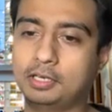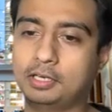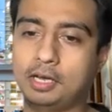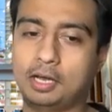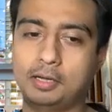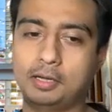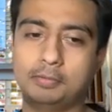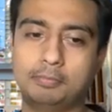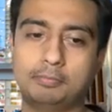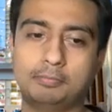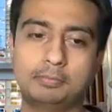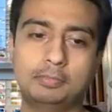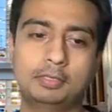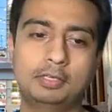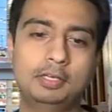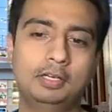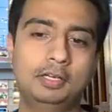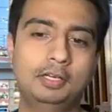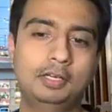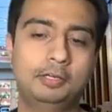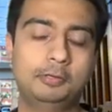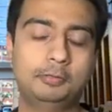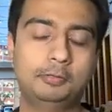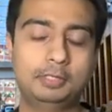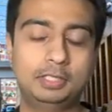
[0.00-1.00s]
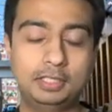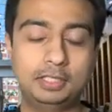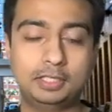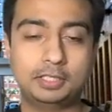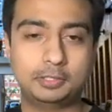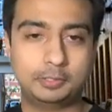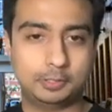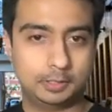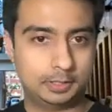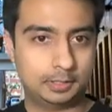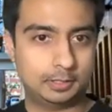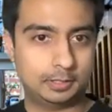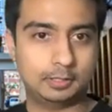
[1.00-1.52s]
I am really
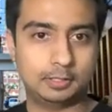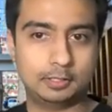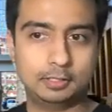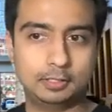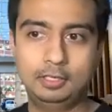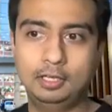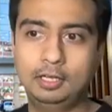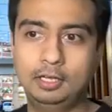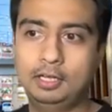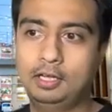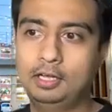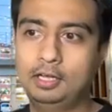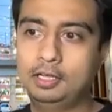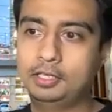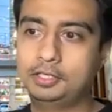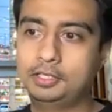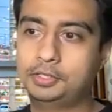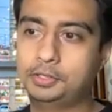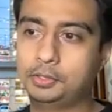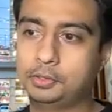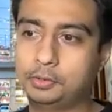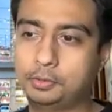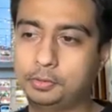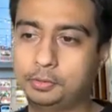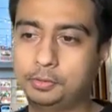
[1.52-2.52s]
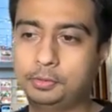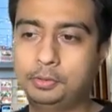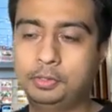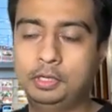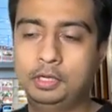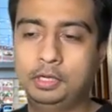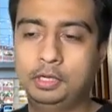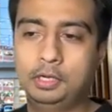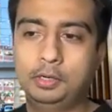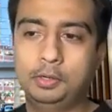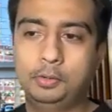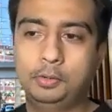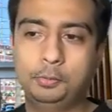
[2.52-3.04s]
interested in. So
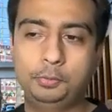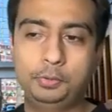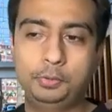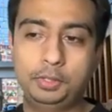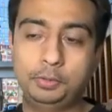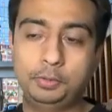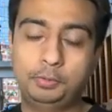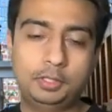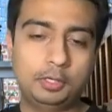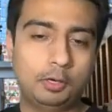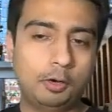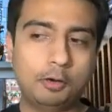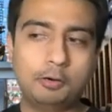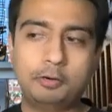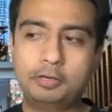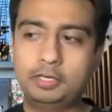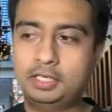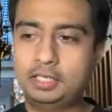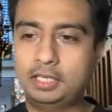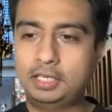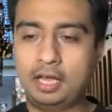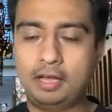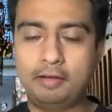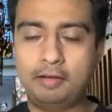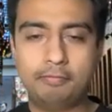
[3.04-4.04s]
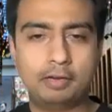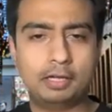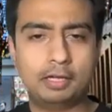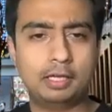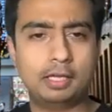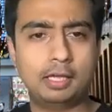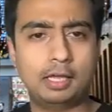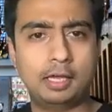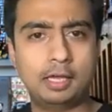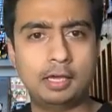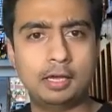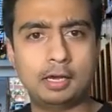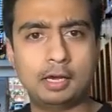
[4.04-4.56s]
we already have like
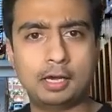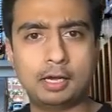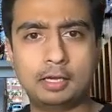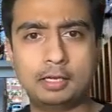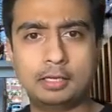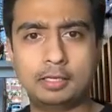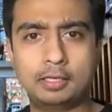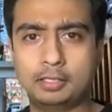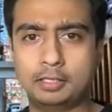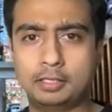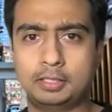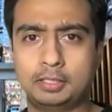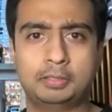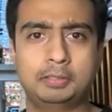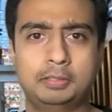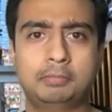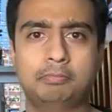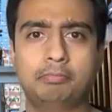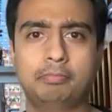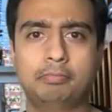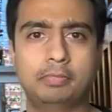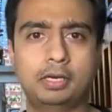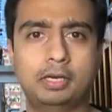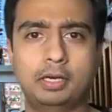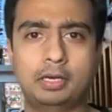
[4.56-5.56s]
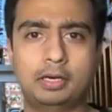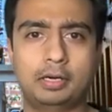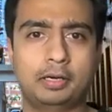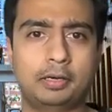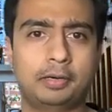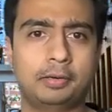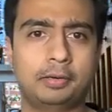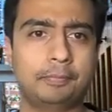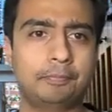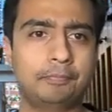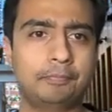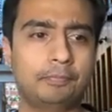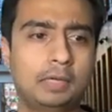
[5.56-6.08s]
AI in
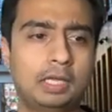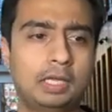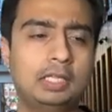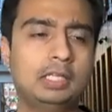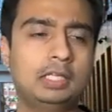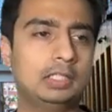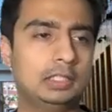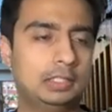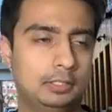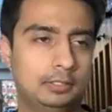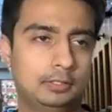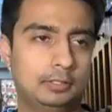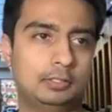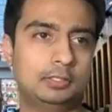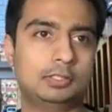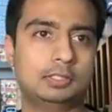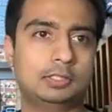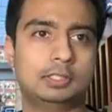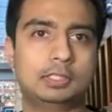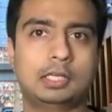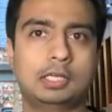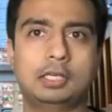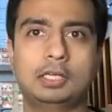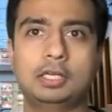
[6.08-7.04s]
many instances, like